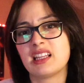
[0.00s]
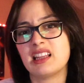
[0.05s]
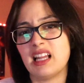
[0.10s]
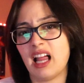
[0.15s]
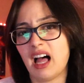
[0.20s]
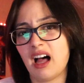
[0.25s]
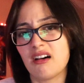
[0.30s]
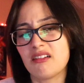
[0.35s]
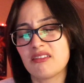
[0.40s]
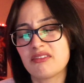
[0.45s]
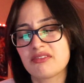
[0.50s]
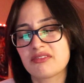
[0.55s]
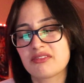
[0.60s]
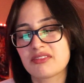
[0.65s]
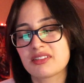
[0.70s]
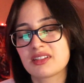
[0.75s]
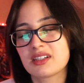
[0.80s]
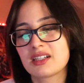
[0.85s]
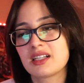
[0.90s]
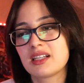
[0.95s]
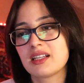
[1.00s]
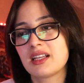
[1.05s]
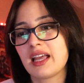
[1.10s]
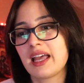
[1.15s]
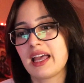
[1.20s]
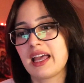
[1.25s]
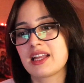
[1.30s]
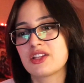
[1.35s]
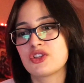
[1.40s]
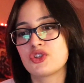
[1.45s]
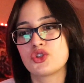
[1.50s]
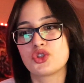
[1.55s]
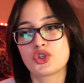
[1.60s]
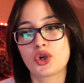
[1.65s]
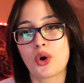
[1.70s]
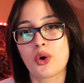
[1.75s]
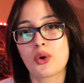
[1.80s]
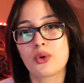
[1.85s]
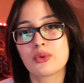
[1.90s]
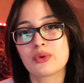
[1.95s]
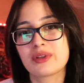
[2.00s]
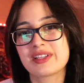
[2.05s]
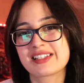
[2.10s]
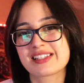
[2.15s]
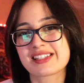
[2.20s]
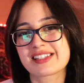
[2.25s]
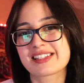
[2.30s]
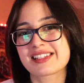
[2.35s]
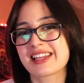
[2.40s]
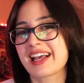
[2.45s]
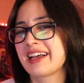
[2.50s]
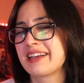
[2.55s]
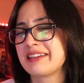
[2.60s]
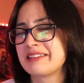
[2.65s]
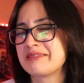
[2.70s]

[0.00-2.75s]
Love and Joe is...